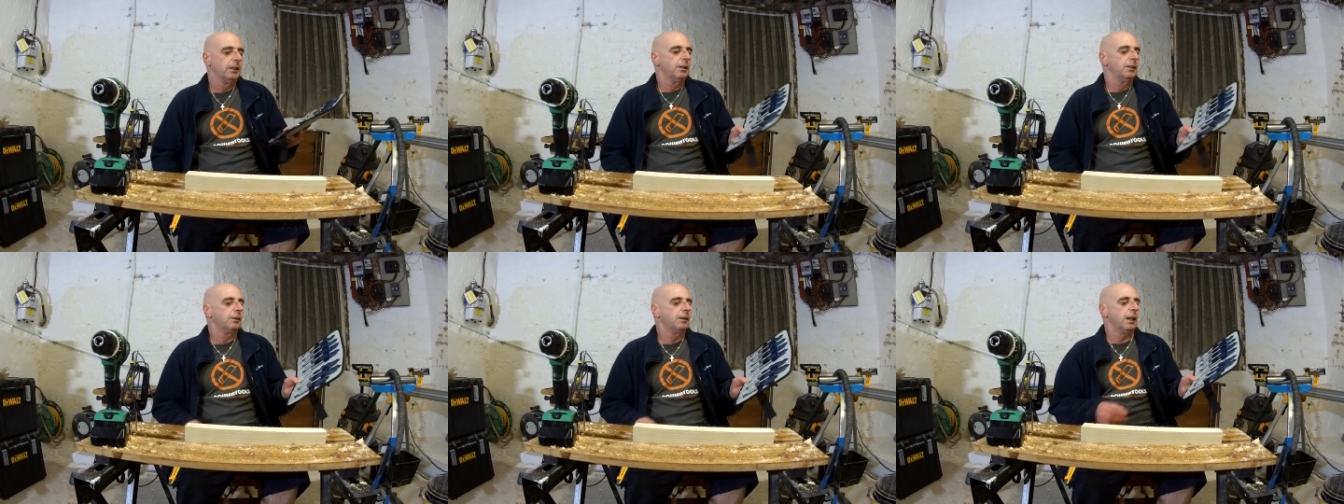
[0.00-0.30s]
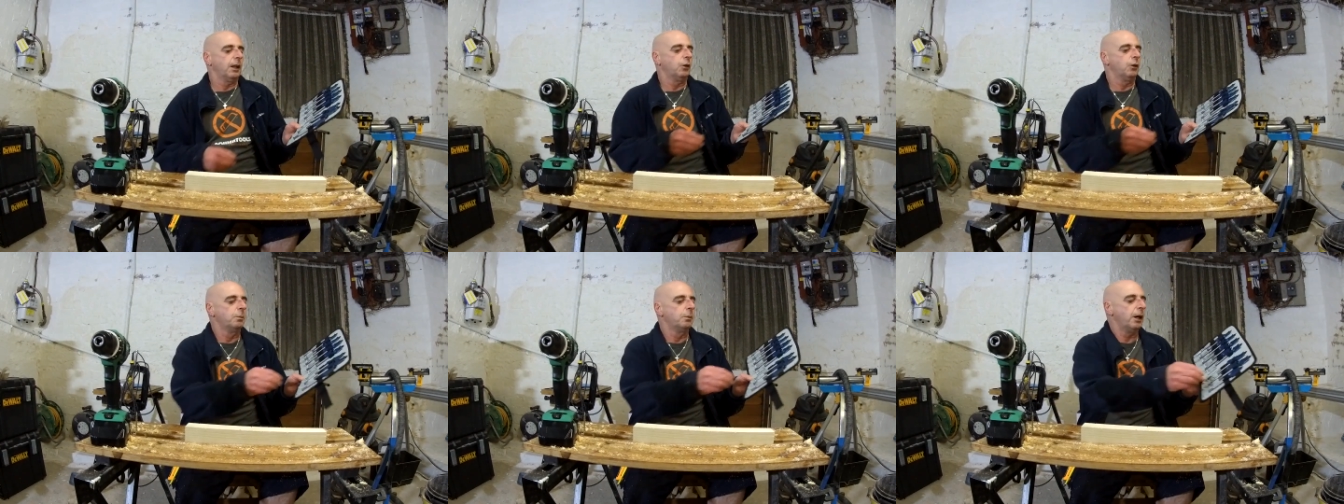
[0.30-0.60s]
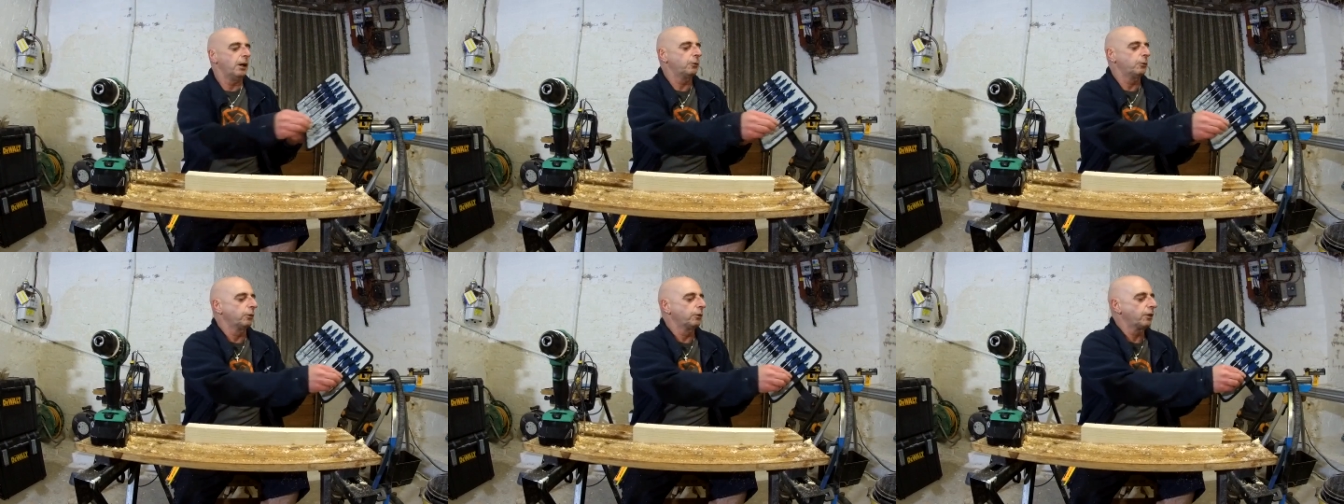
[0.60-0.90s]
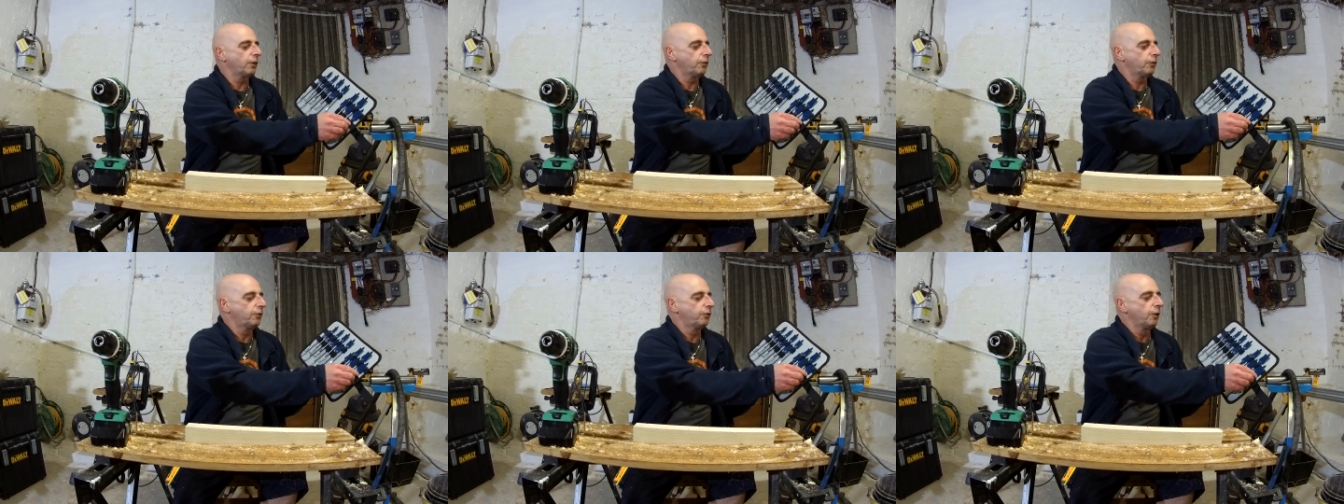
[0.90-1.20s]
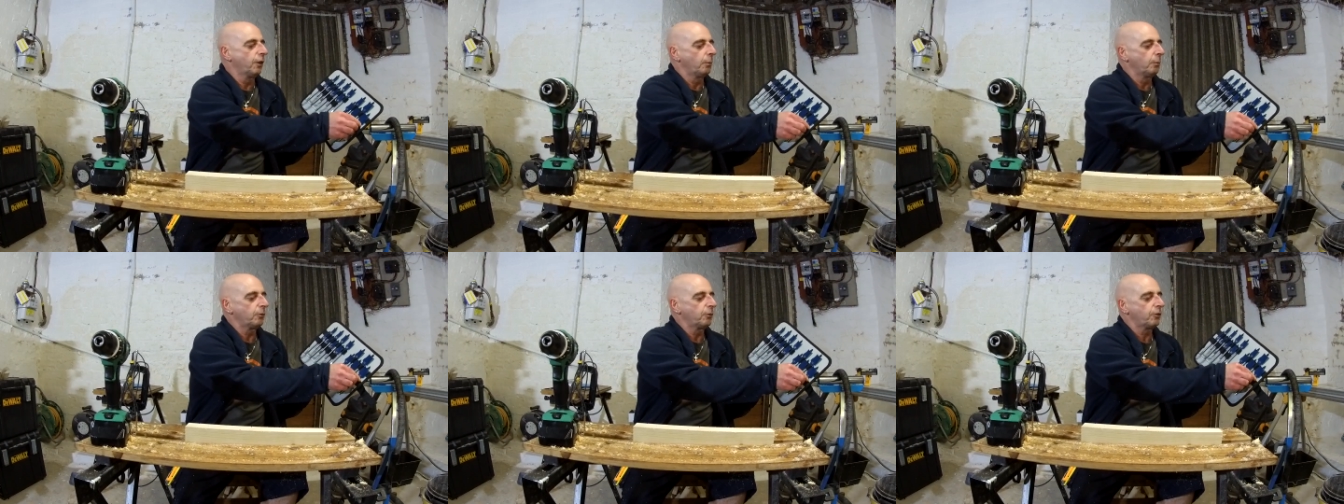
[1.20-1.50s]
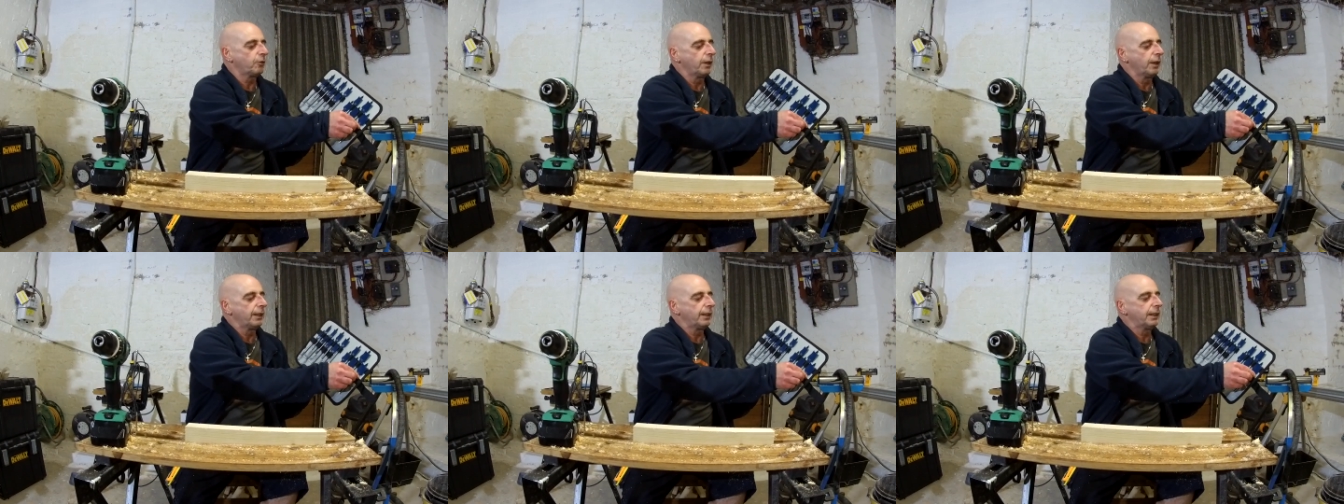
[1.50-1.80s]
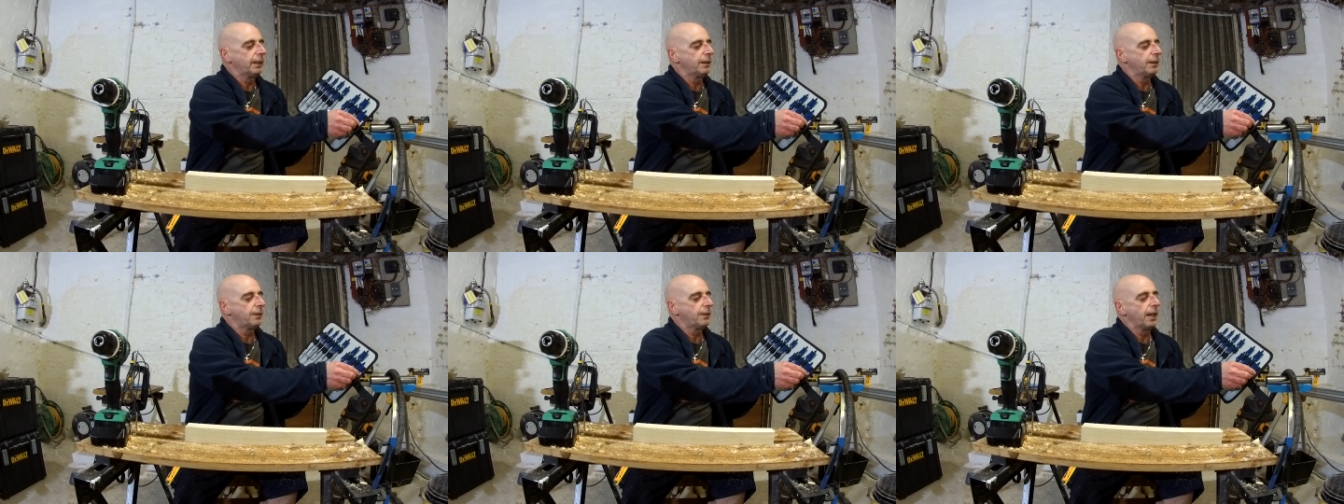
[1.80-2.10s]
Right, we might as well just jump straight
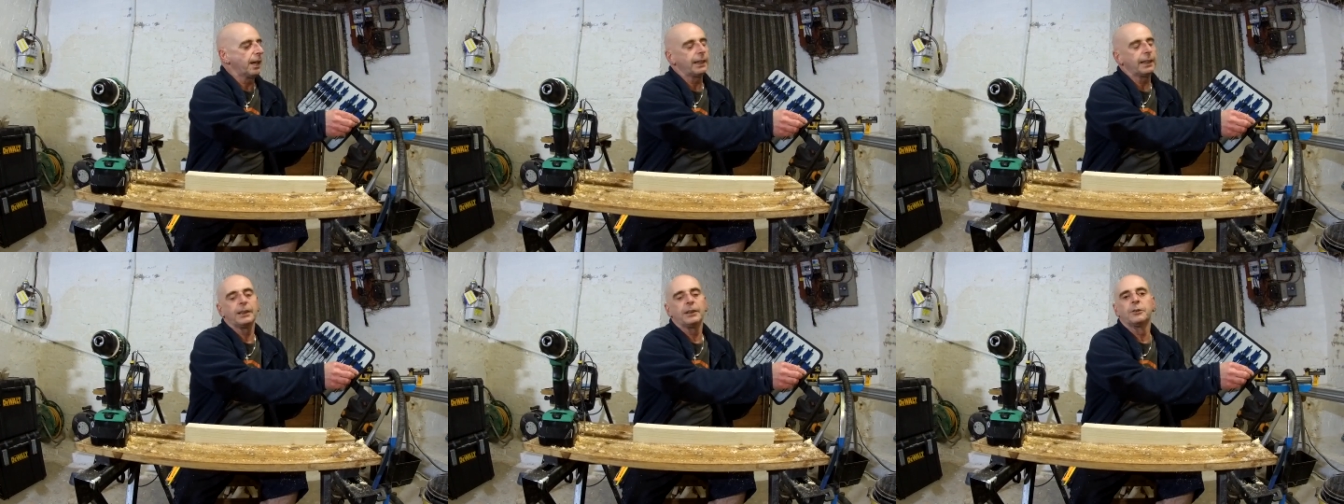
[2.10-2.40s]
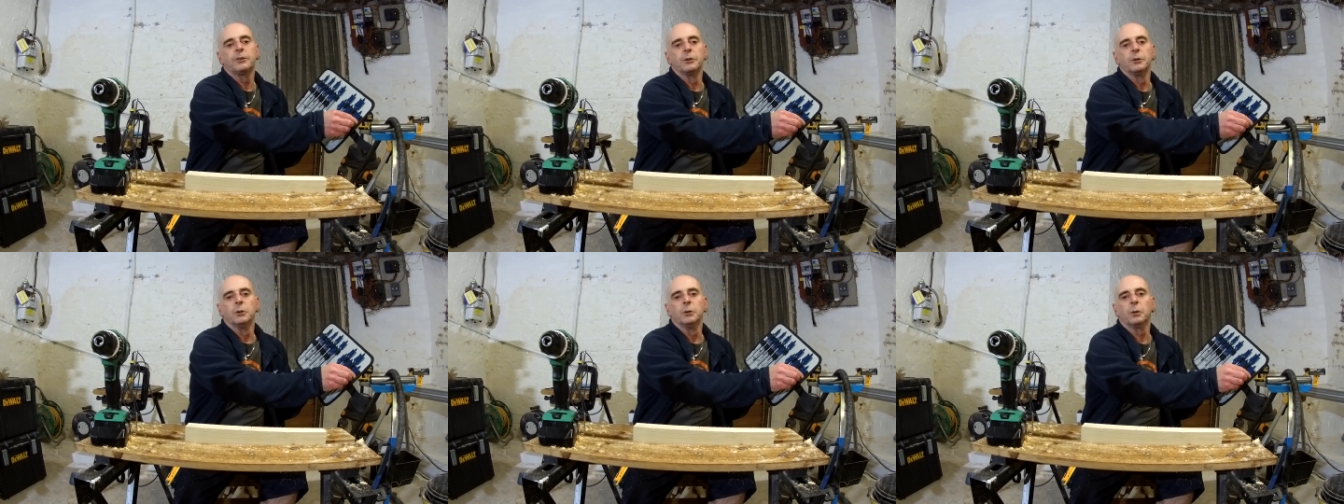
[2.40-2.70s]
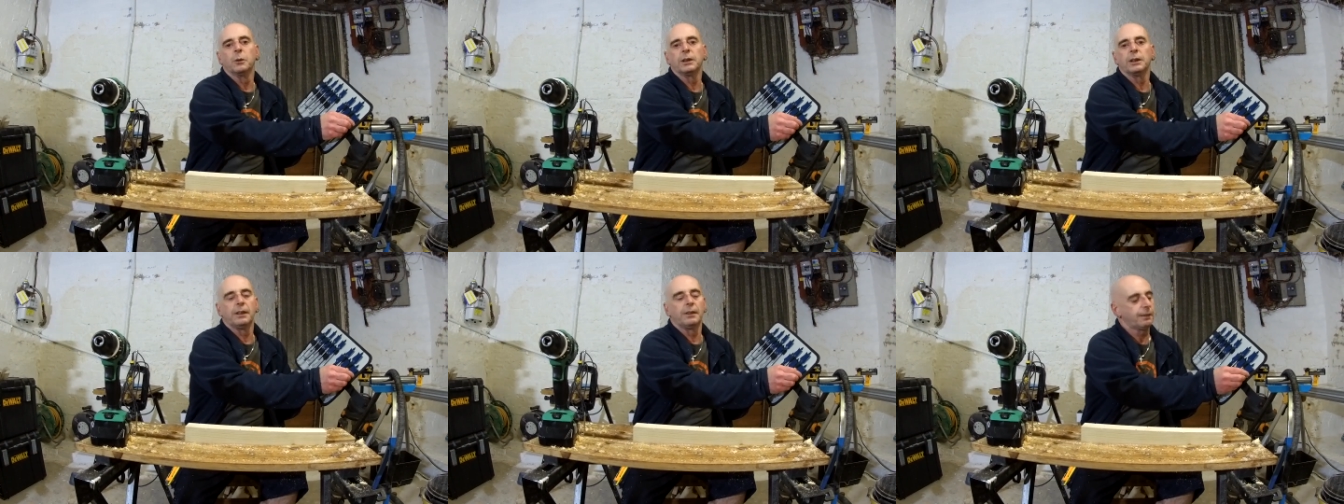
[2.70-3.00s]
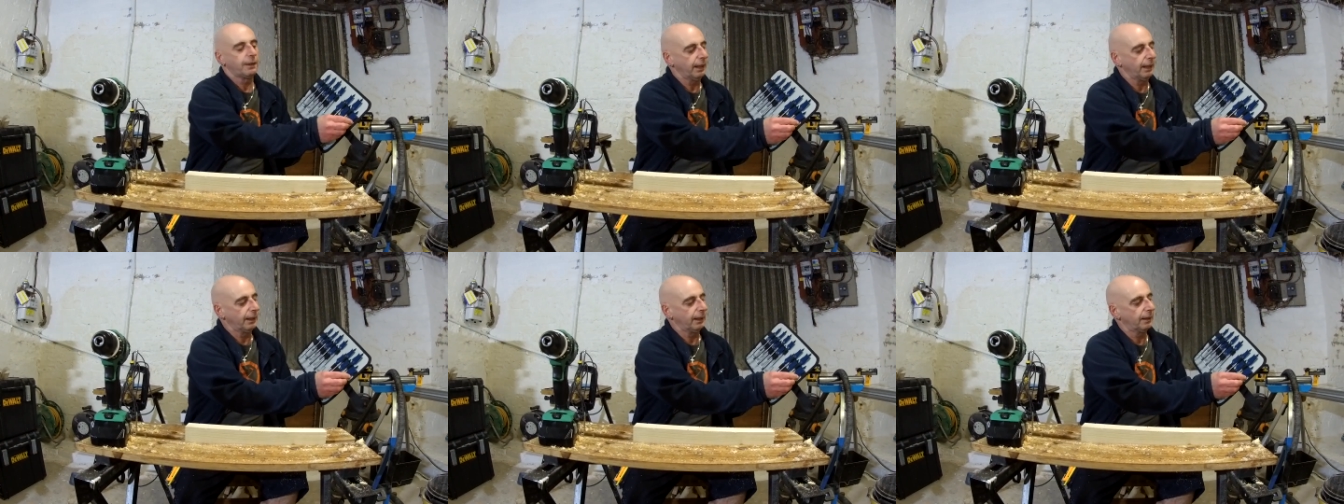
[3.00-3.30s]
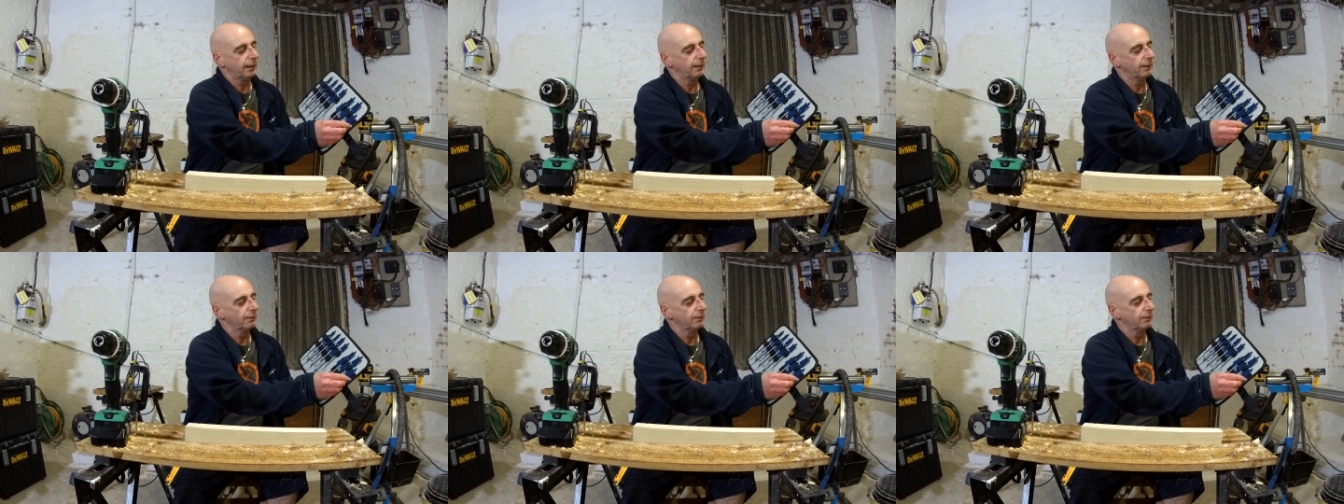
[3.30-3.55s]
to the 32. What do you think?